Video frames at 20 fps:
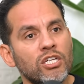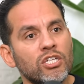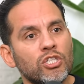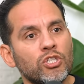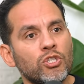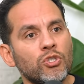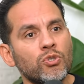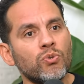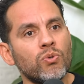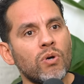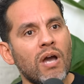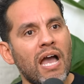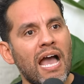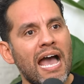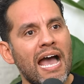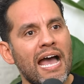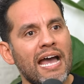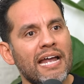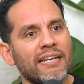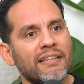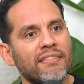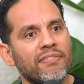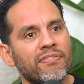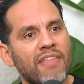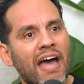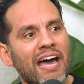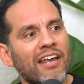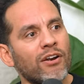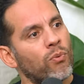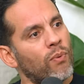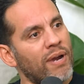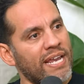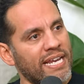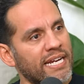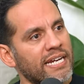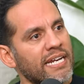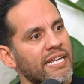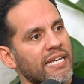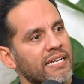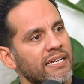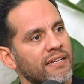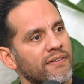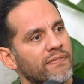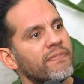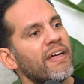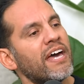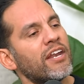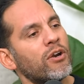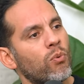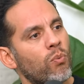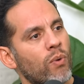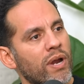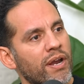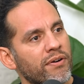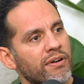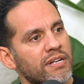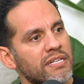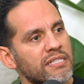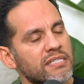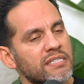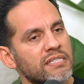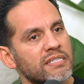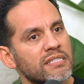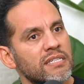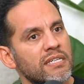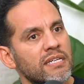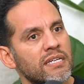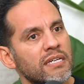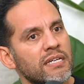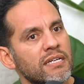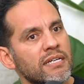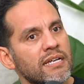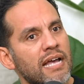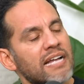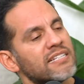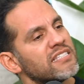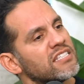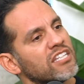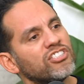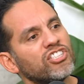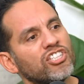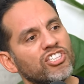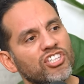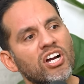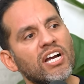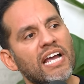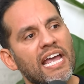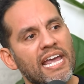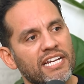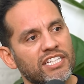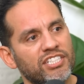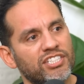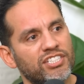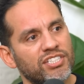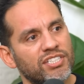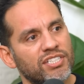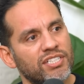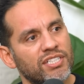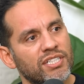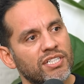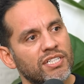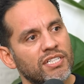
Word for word: you had that awakening, that awareness at such a young age.